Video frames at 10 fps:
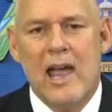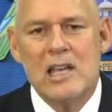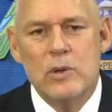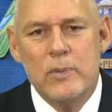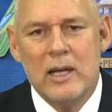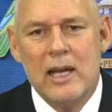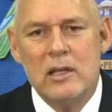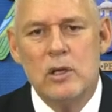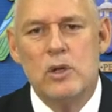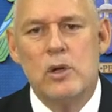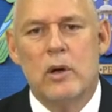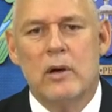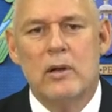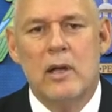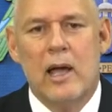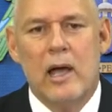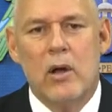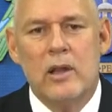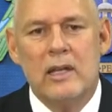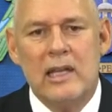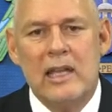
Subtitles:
As we begin the new year, and on the